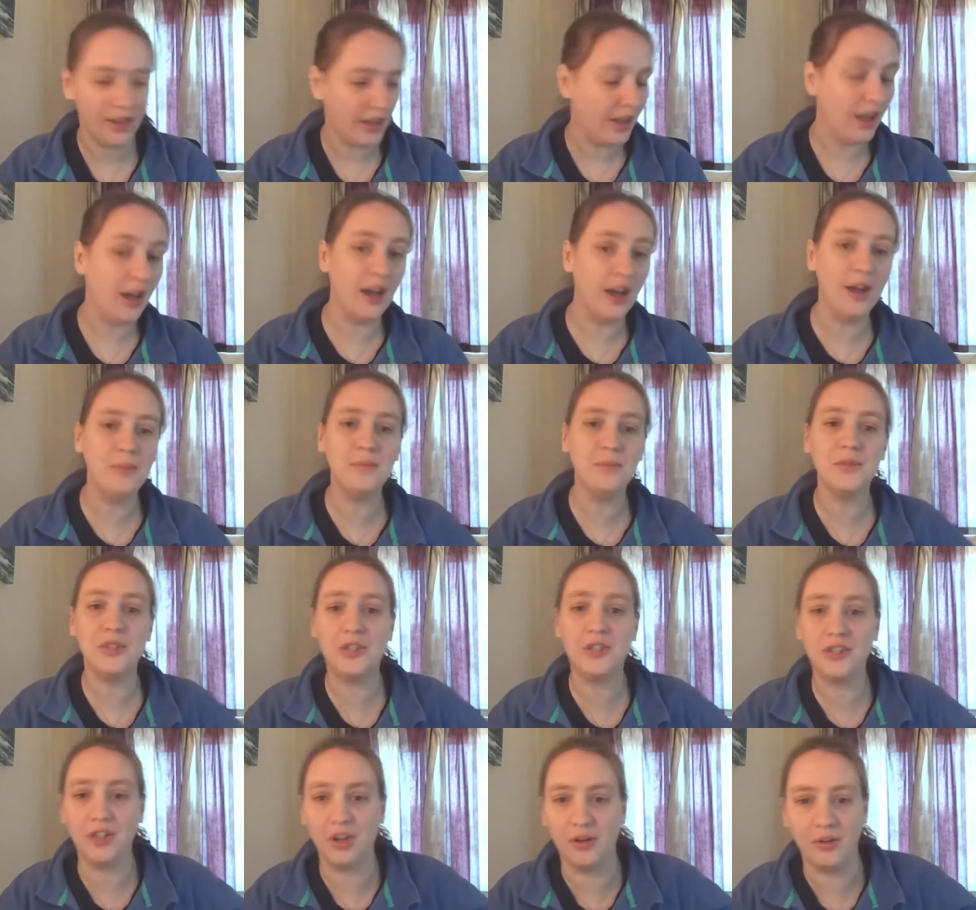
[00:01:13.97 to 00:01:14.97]
Um,
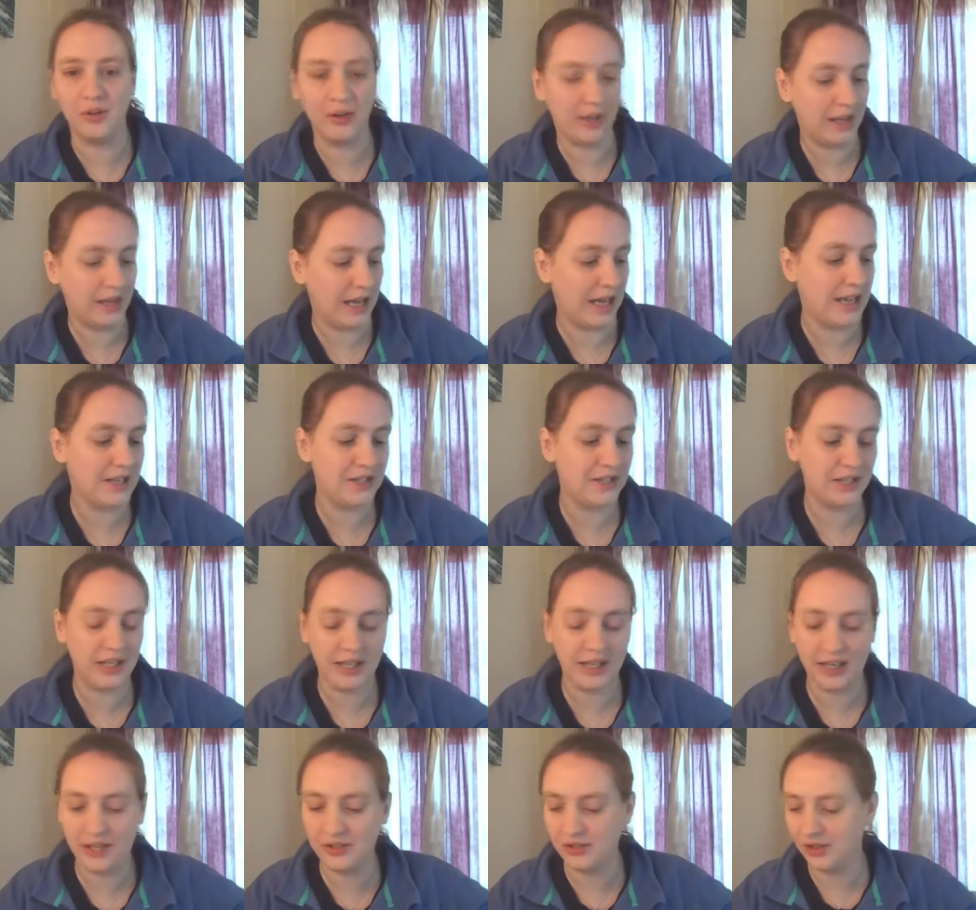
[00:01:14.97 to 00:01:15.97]
so, as
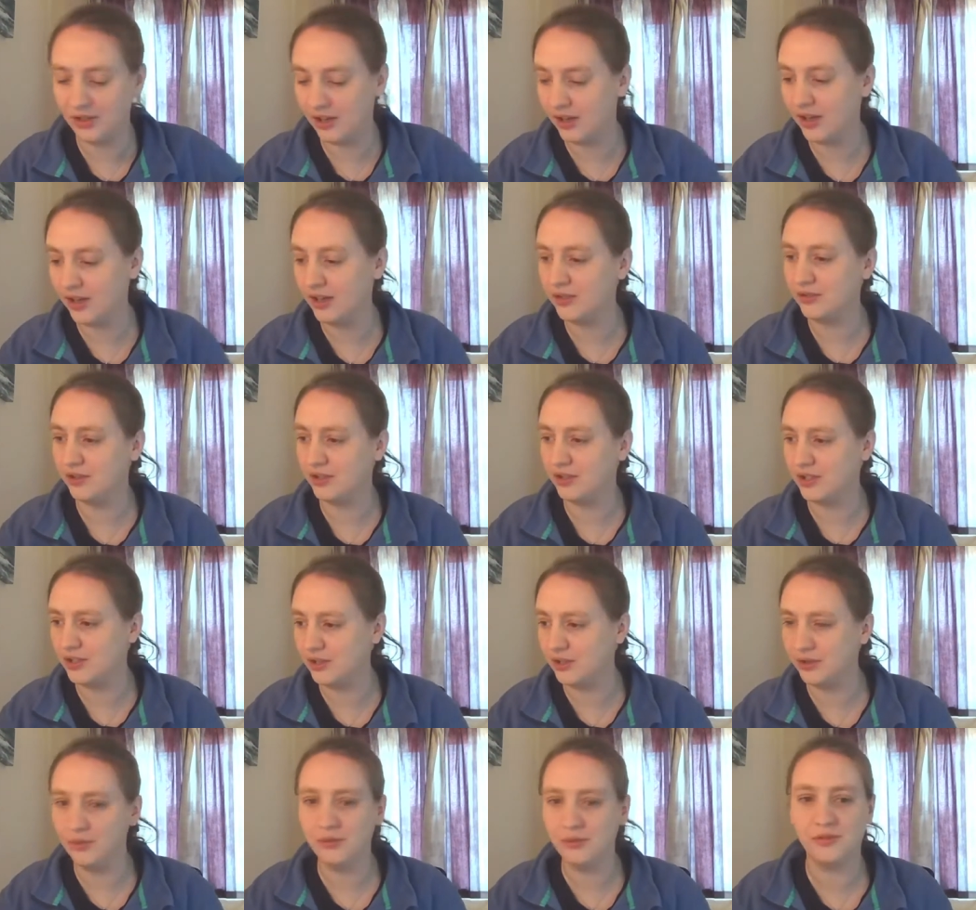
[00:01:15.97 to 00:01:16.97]
is uh,
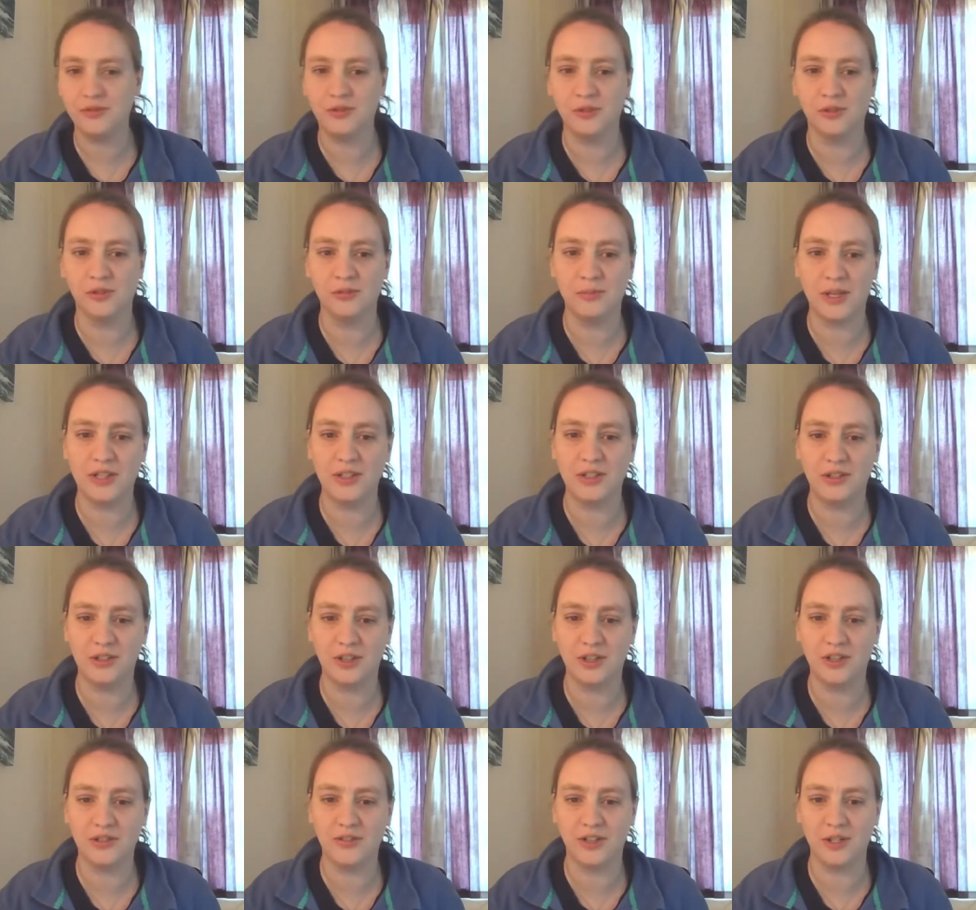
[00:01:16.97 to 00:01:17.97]
traditional for Messy
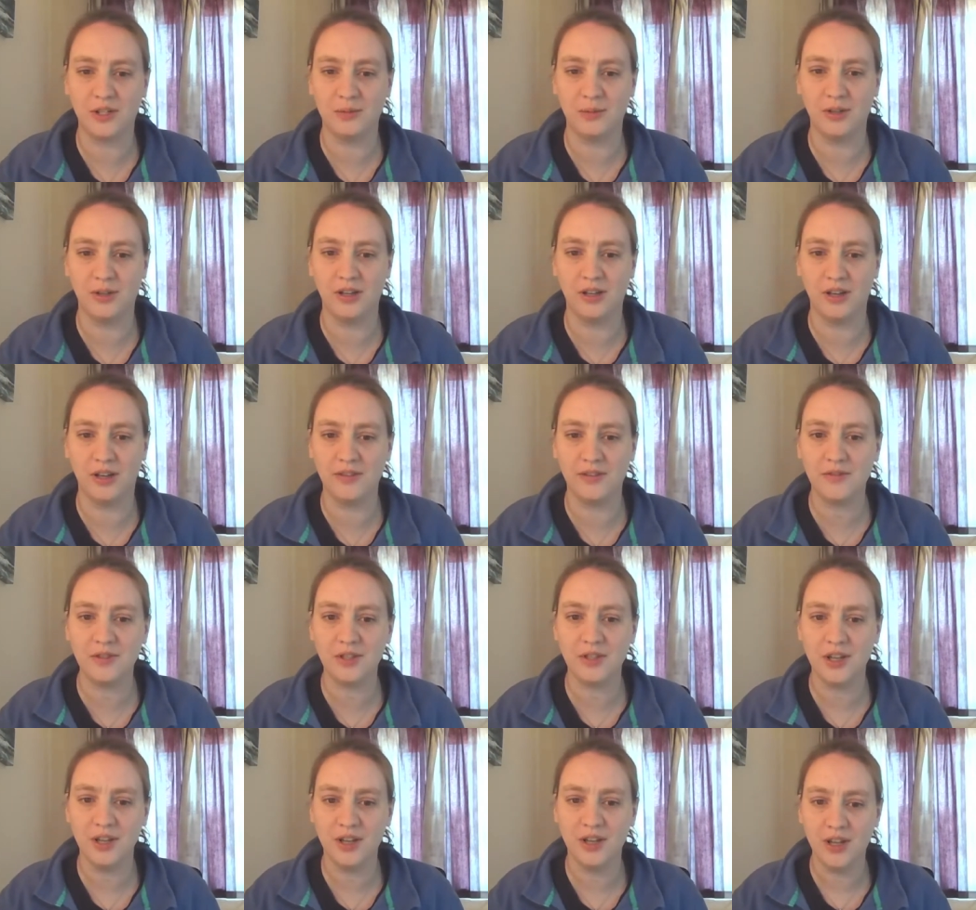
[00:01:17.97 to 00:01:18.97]
Church Facebook
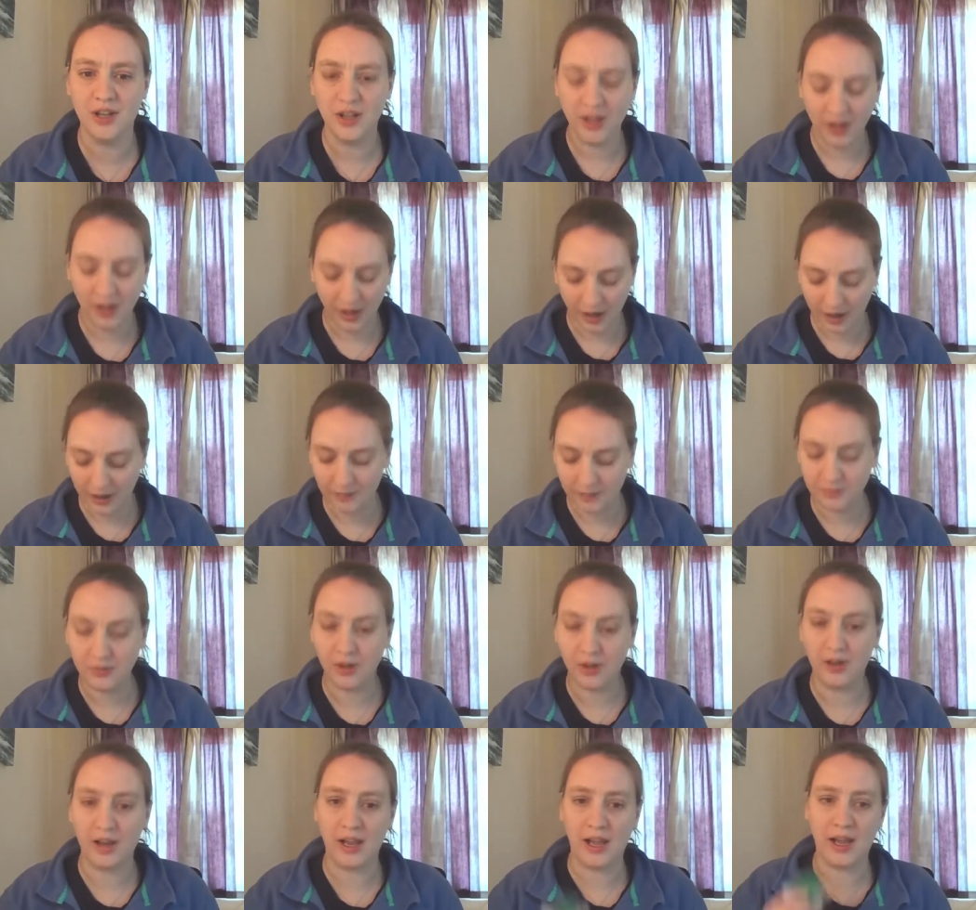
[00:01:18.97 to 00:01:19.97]
Lives, um,
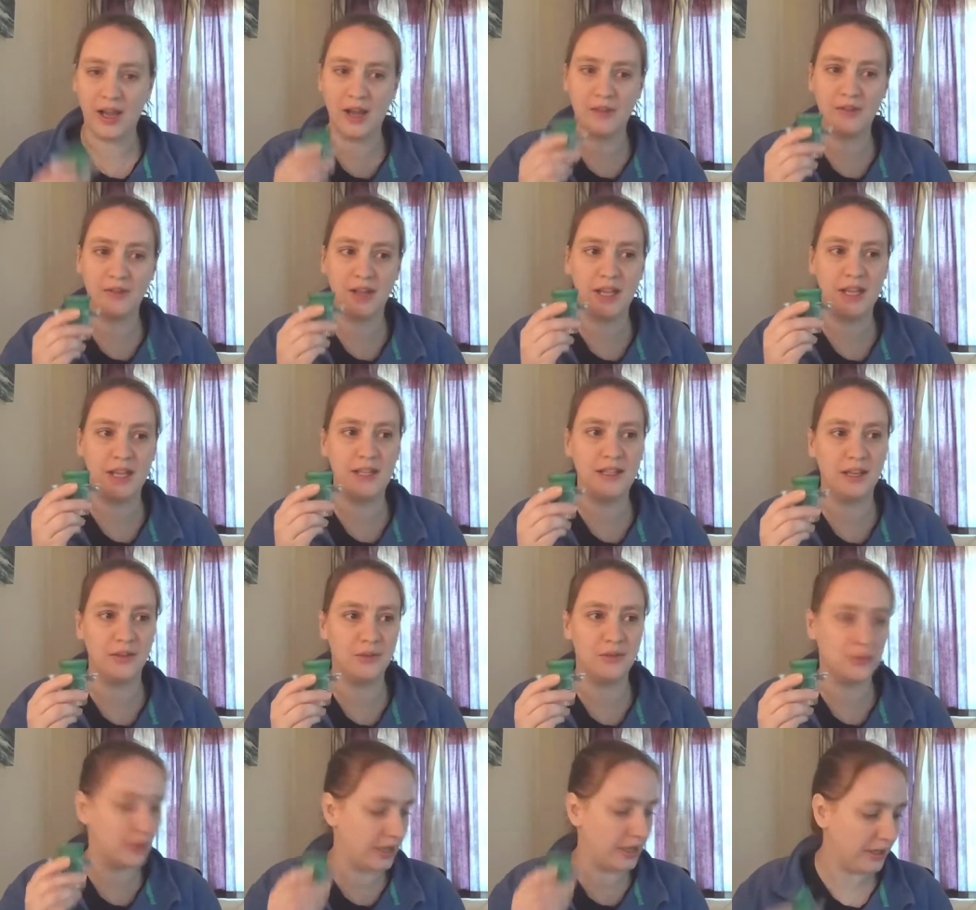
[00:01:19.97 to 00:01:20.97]
I have a
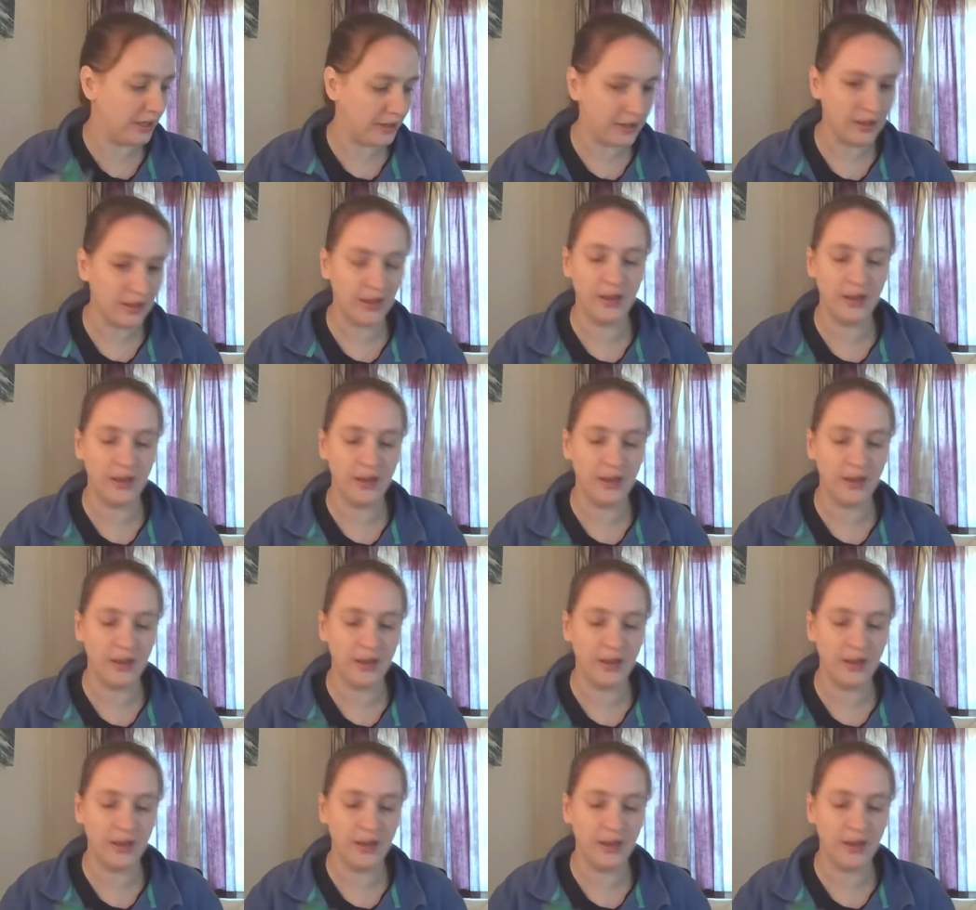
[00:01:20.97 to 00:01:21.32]
candle here.